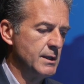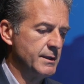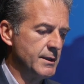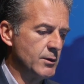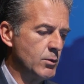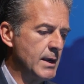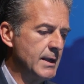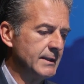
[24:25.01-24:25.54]

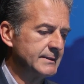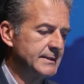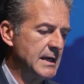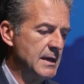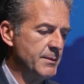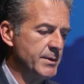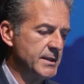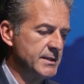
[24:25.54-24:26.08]
The wild
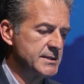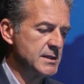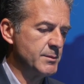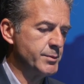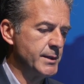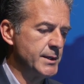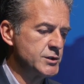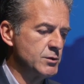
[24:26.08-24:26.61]
type had a
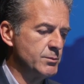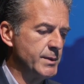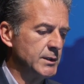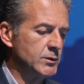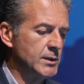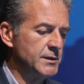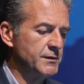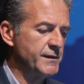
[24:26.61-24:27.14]
suppression by
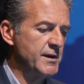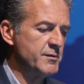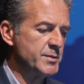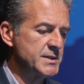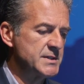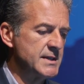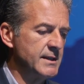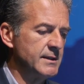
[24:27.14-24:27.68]

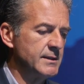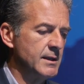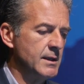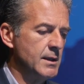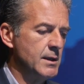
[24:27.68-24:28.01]
25%